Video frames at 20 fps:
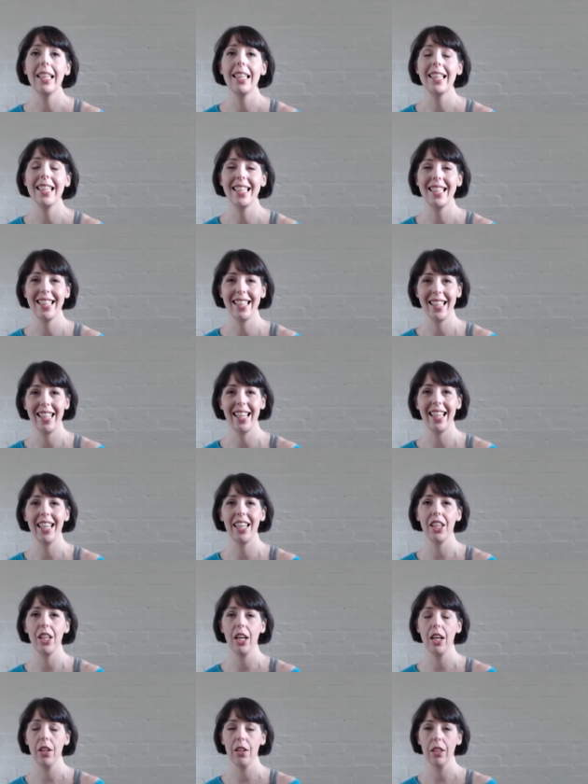see
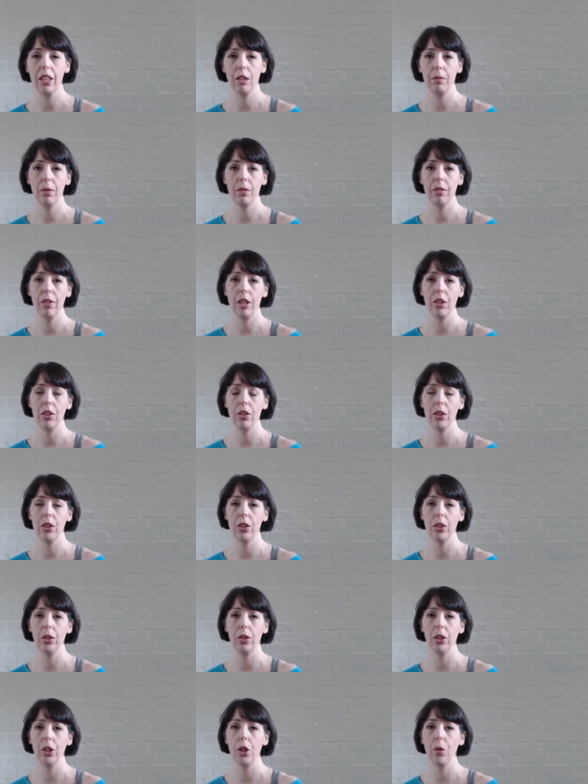your healthcare
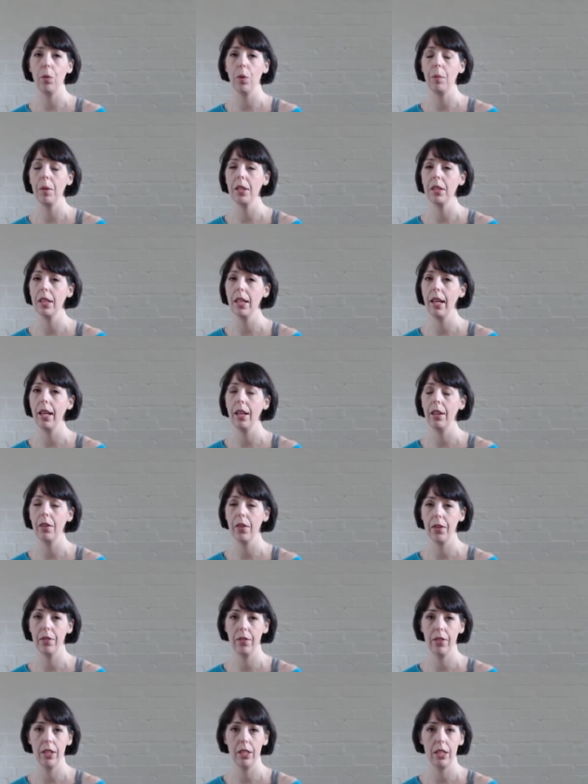professional, your women's
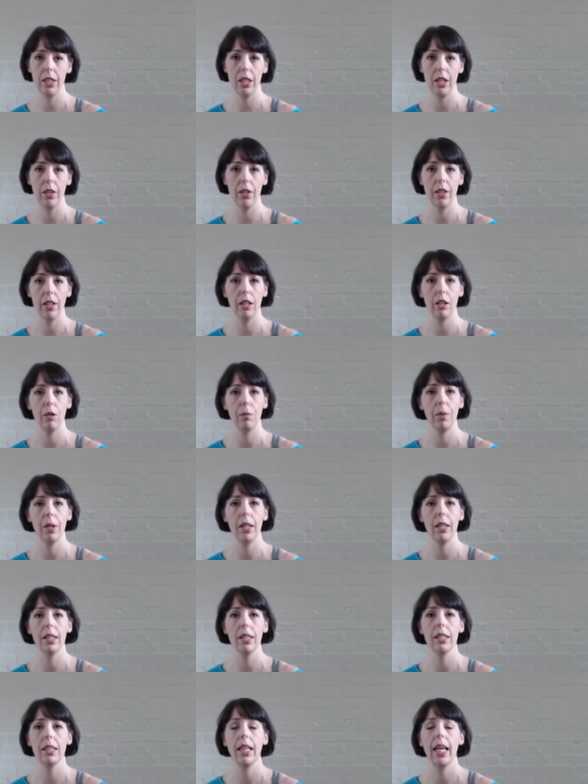health
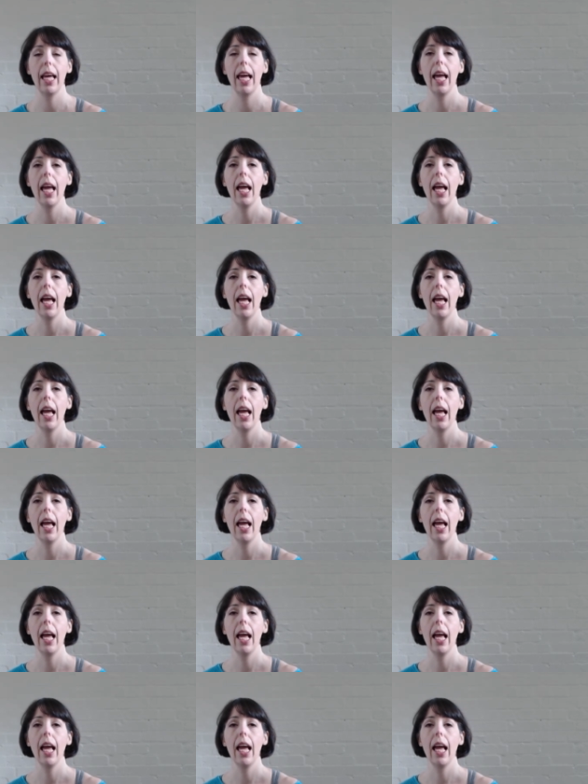physiotherapist,